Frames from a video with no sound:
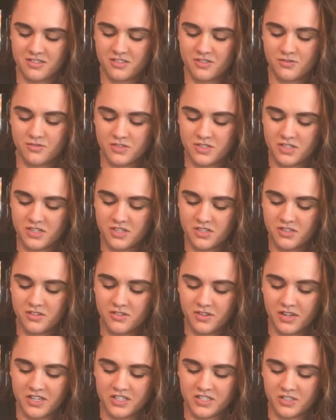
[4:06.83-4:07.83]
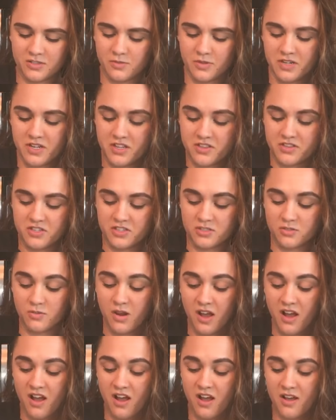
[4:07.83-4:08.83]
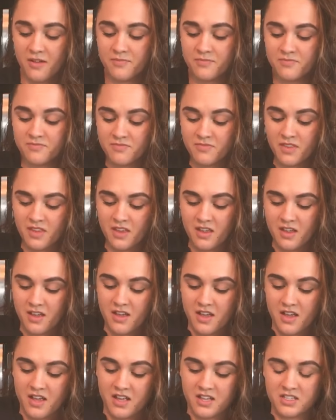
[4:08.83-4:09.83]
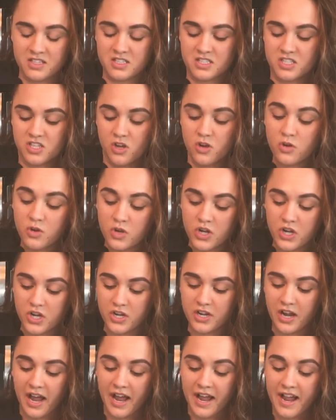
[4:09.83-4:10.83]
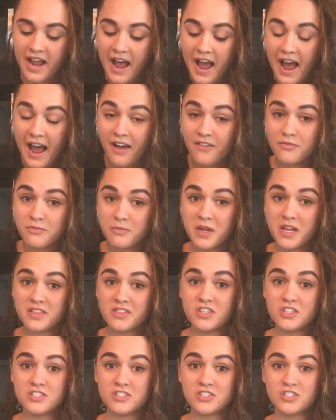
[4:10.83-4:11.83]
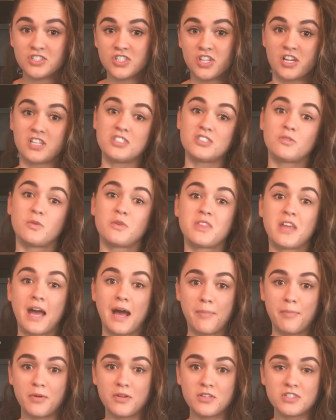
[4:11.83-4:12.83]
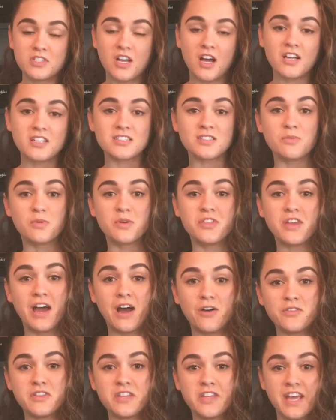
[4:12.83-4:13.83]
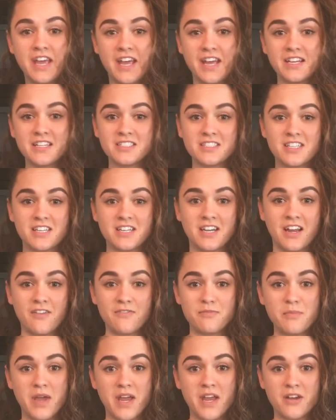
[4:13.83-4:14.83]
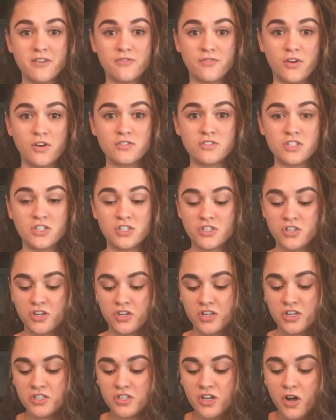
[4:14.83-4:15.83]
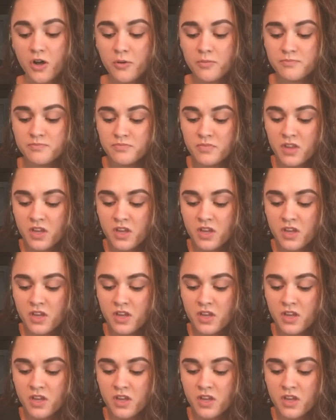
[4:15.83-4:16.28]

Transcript: What to do, I just wanna eat this raw. So good. I have made this just with applesauce and without the eggs, and I've made frozen cookie dough.